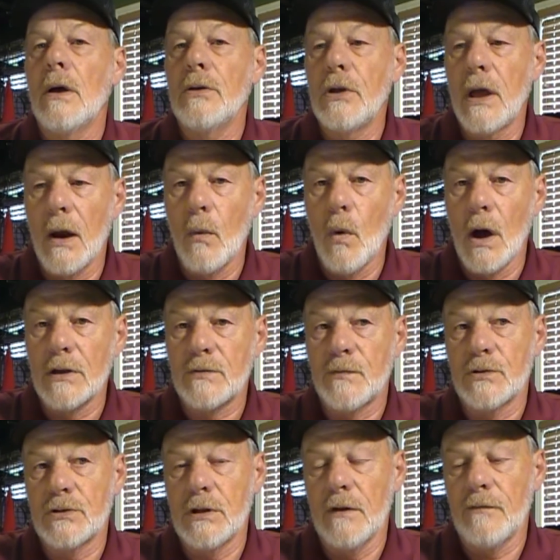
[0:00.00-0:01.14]
You got to watch
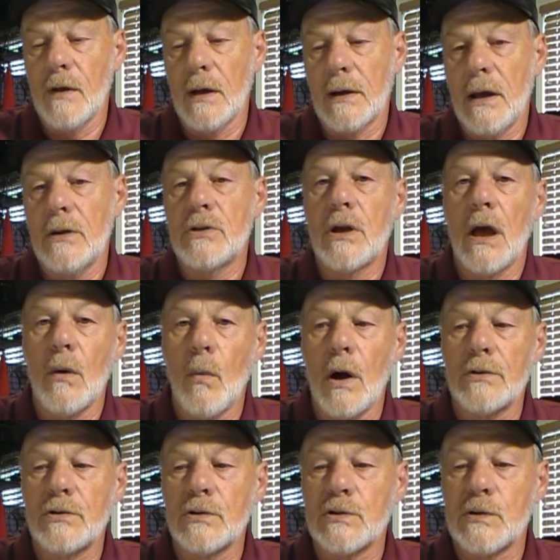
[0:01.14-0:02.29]
for stuff like that. You got to
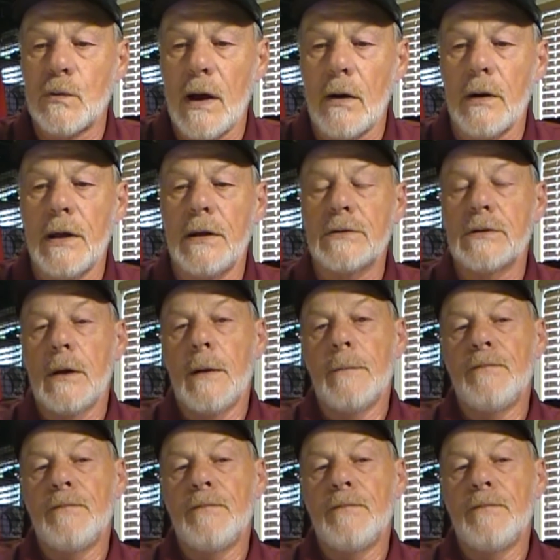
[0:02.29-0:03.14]
watch your surroundings.